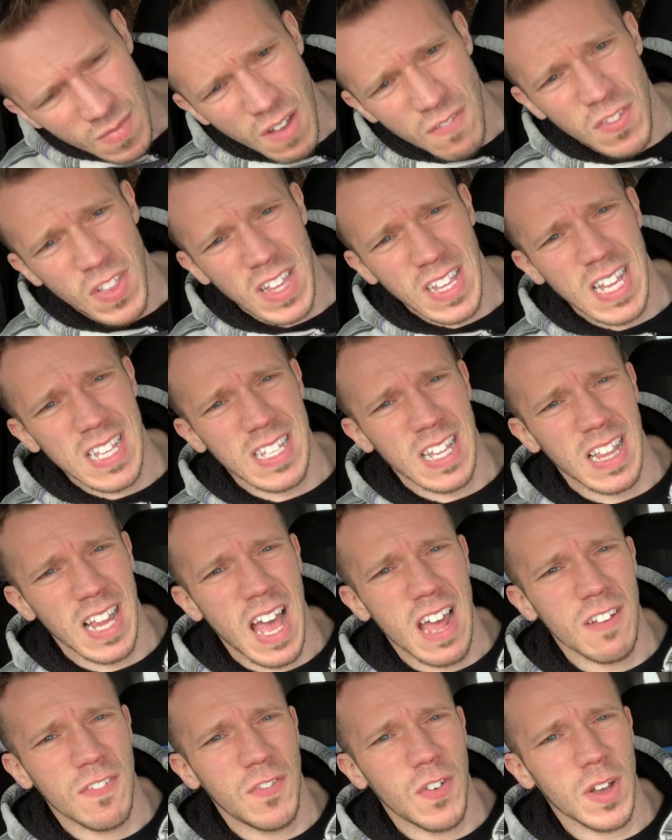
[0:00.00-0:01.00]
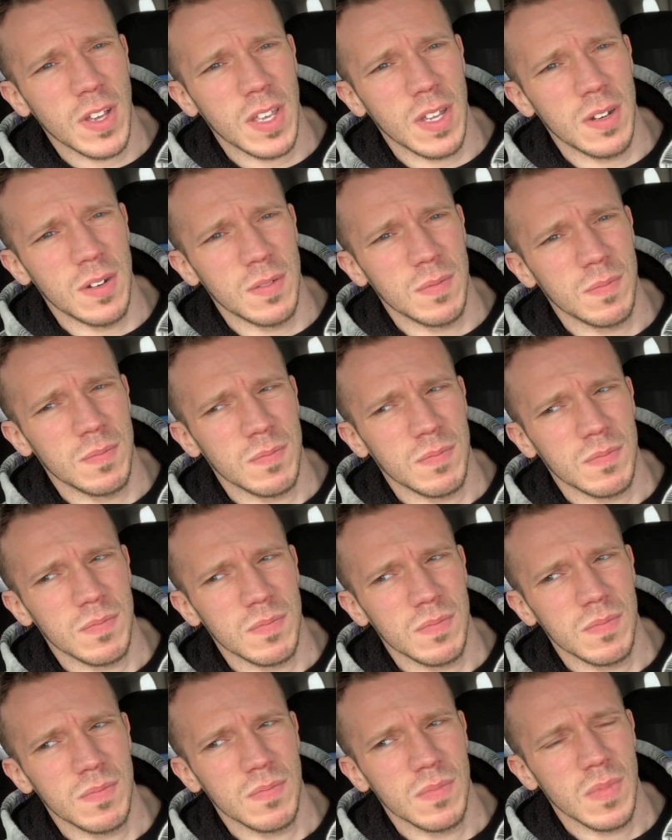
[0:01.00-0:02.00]
I feel like that's a lot of fucking...
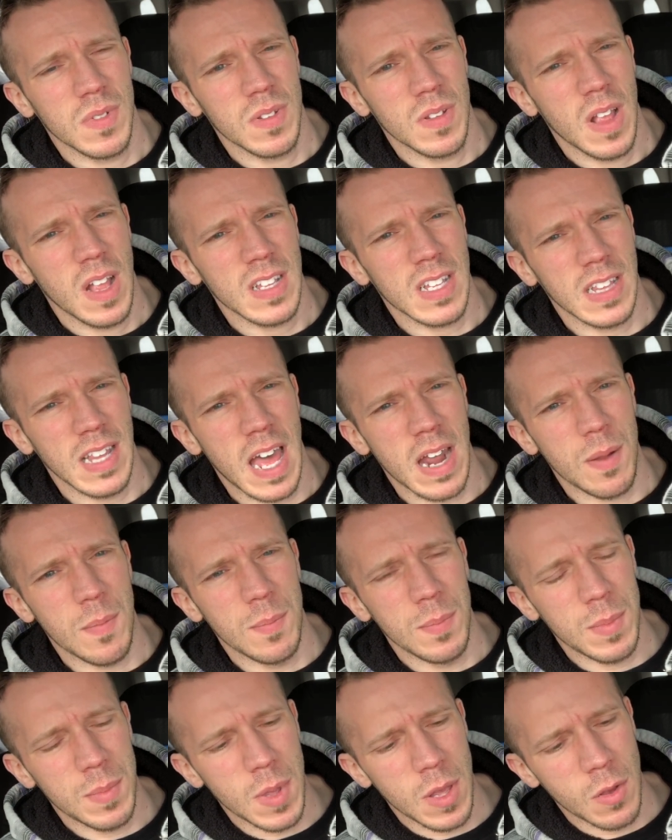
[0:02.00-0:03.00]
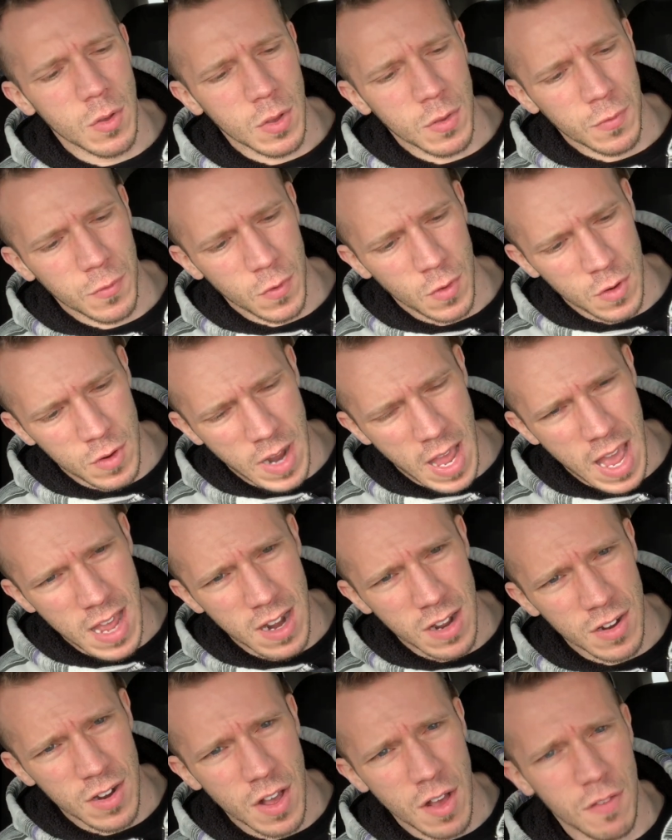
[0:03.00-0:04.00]
It's a lot of milk for
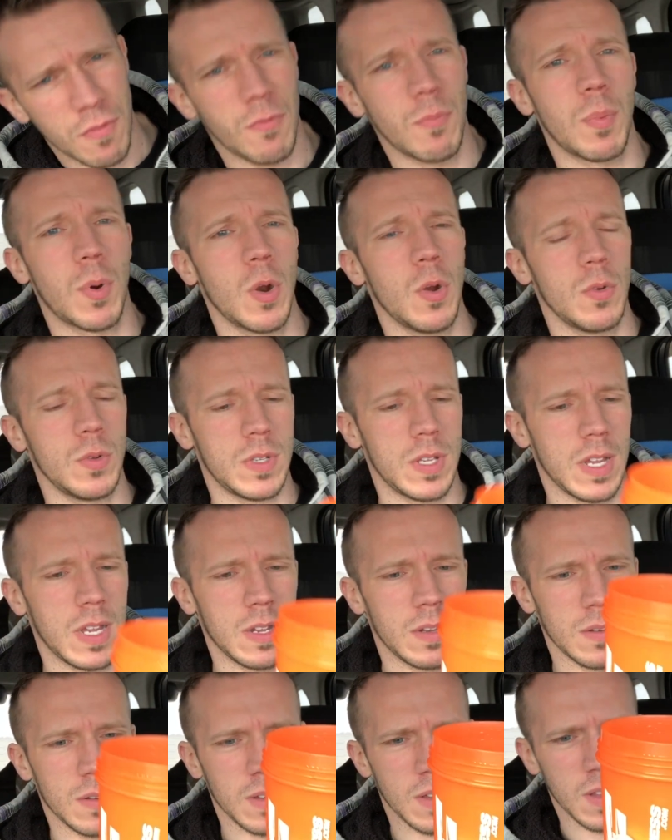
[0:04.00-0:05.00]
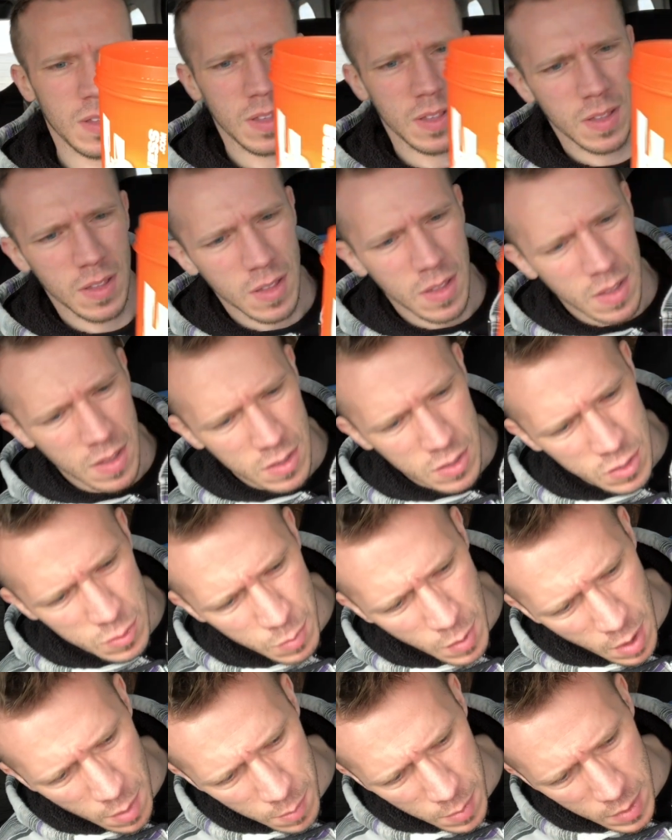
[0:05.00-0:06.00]
not enough protein. This
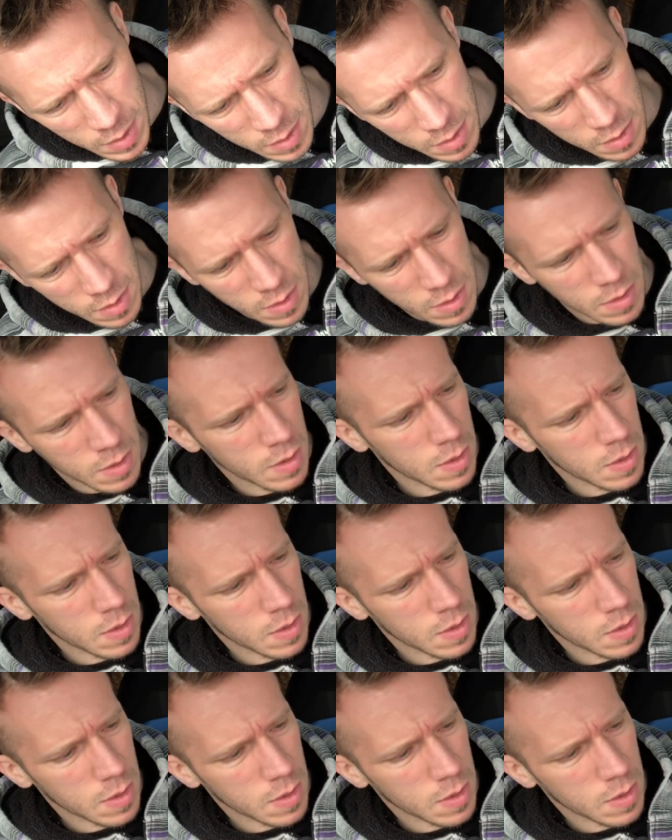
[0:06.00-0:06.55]
is my opinion.